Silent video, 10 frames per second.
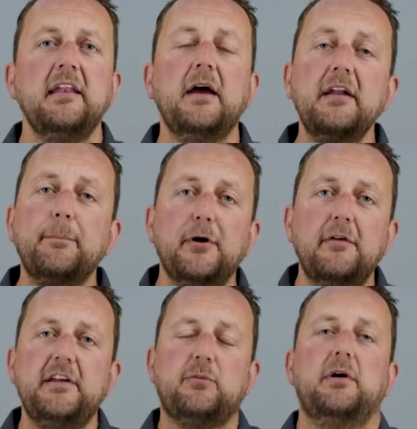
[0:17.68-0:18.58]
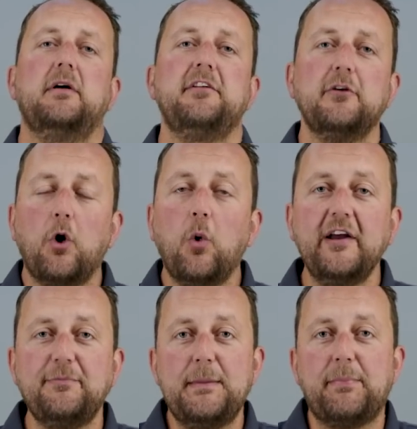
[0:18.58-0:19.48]
Now, in a perfect world, you'd
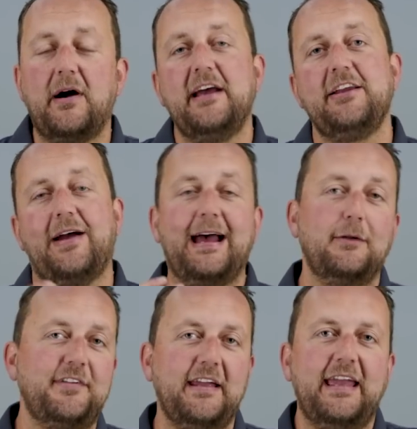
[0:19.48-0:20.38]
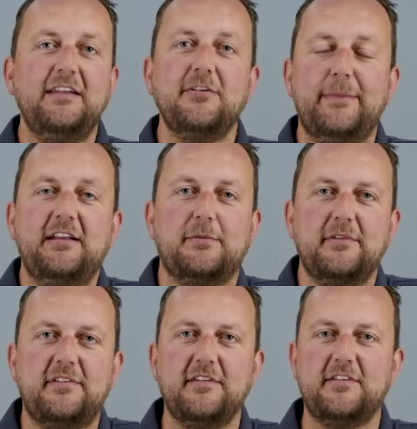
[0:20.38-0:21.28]
always be buying your Haltech engine
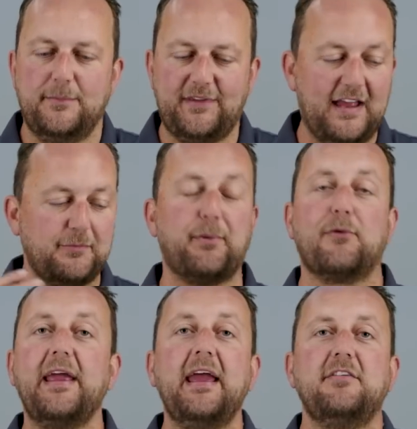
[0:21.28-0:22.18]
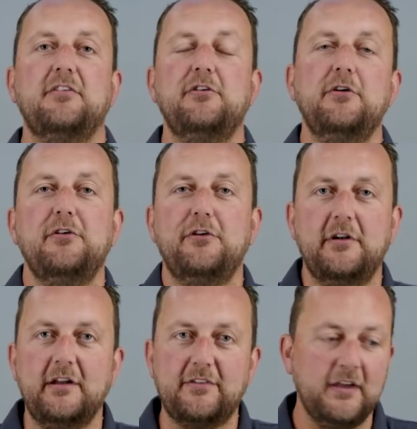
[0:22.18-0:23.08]
management systems as brand new
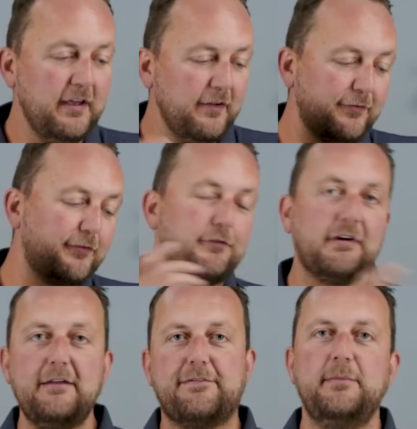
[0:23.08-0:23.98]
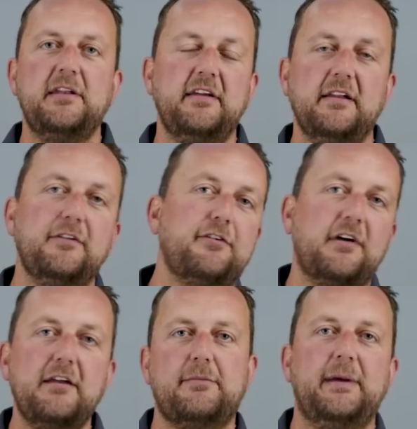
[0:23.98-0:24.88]
units, straight from your dealer,
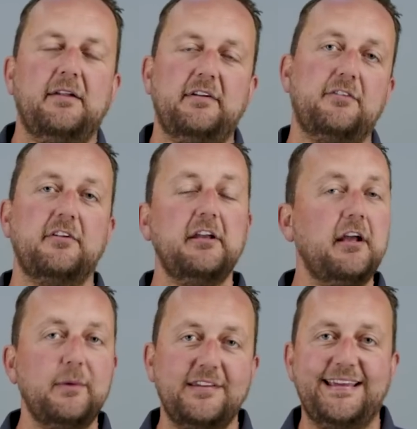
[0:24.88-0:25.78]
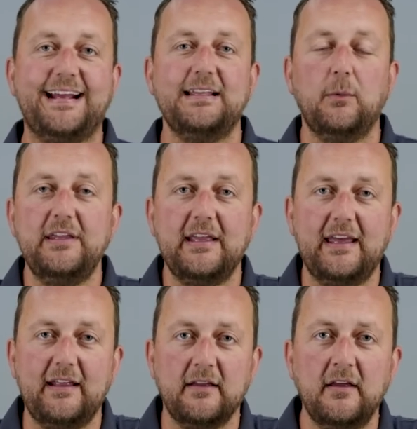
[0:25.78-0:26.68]
straight from Haltech, so you know exactly what you're
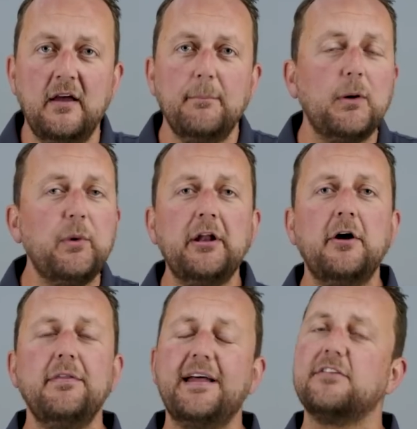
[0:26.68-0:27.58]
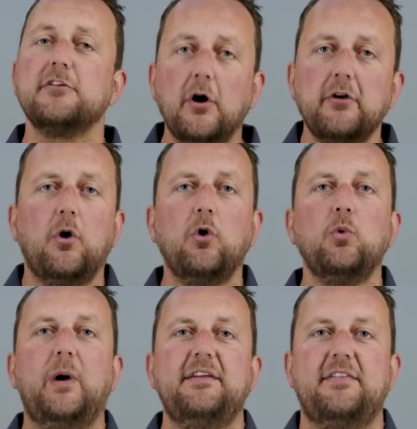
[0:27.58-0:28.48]
getting. But we know that's not
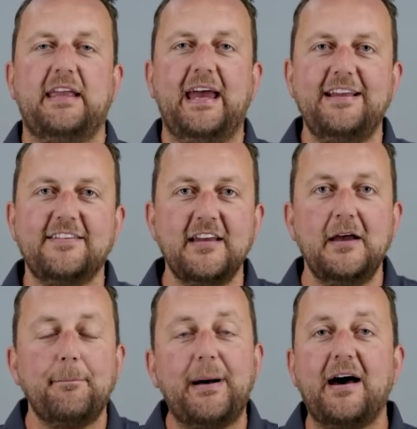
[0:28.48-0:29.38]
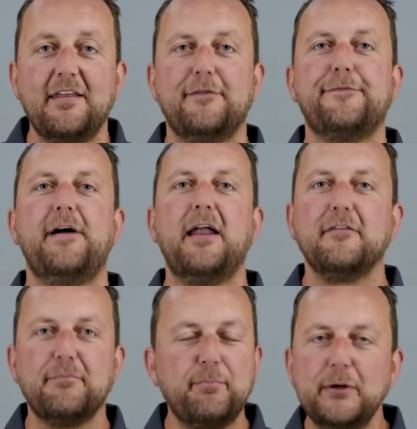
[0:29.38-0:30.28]
always the case. Part of the fun
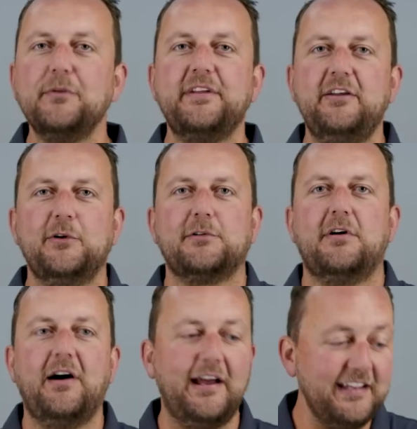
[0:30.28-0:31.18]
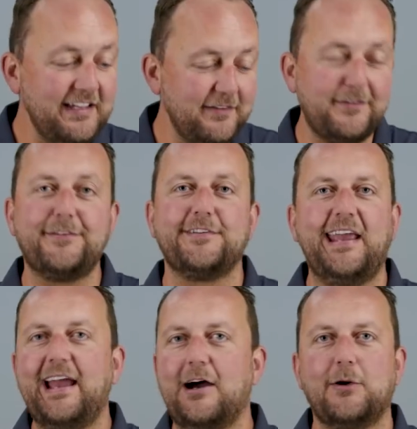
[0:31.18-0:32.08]
of building your ride is
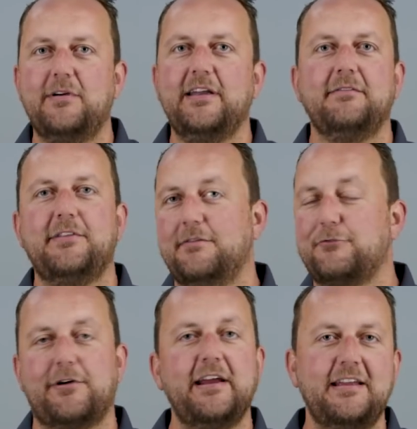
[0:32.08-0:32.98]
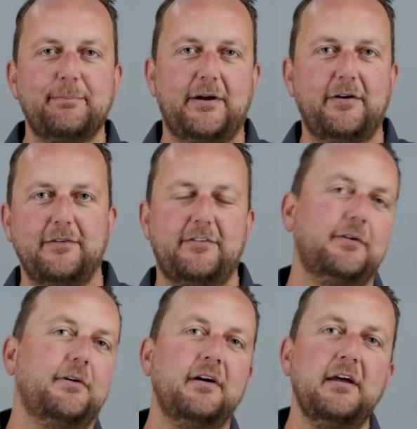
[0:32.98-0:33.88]
scouring the trading post
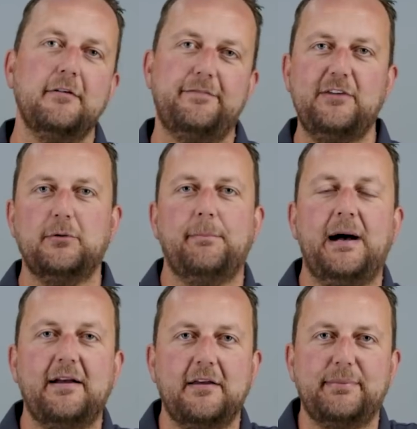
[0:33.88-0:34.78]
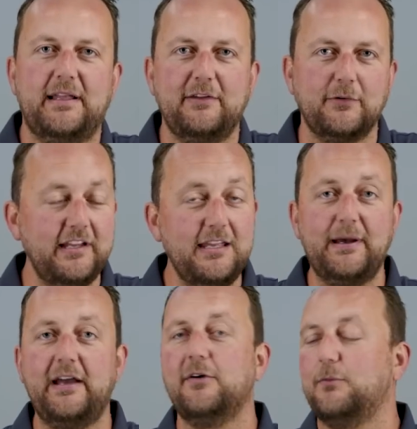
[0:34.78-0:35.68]
or Facebook Marketplace or
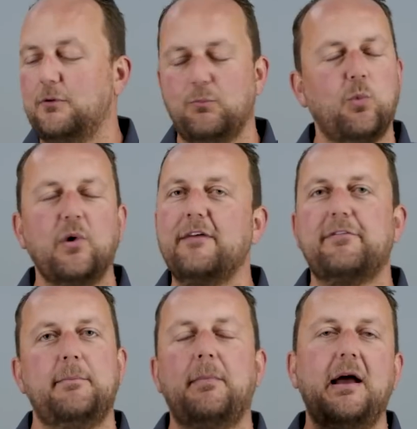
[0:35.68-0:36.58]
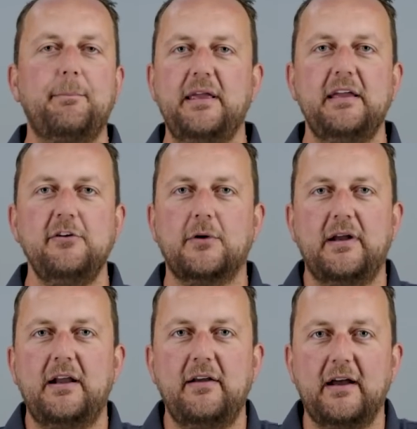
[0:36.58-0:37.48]
eBay or whatever it might be in your
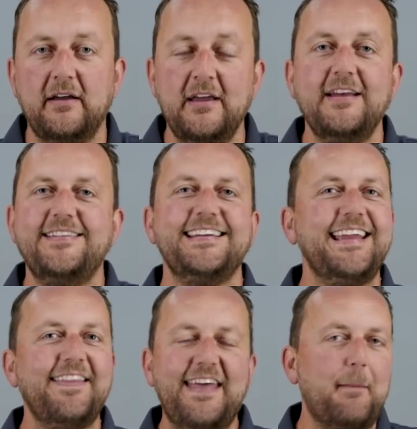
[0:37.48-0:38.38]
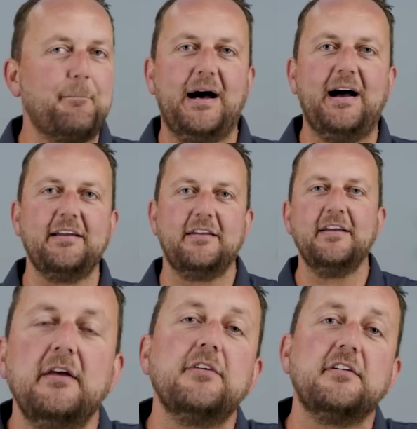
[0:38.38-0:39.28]
area to get that
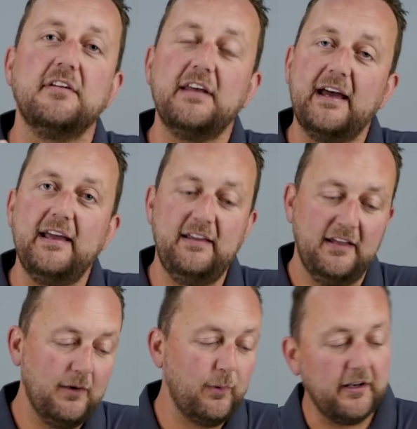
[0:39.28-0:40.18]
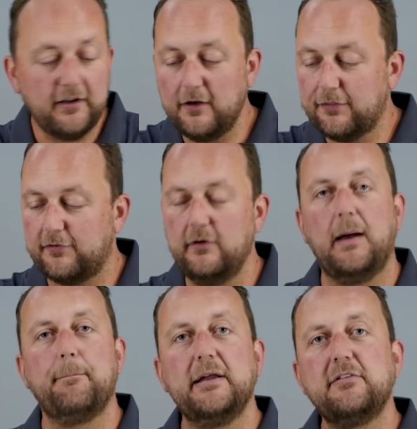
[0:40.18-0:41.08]
bargain. So today, we're gonna go through
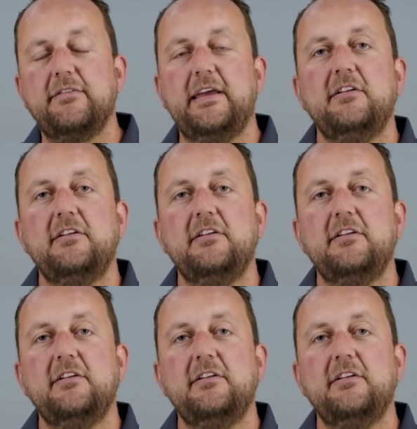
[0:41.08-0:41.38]
a bunch of the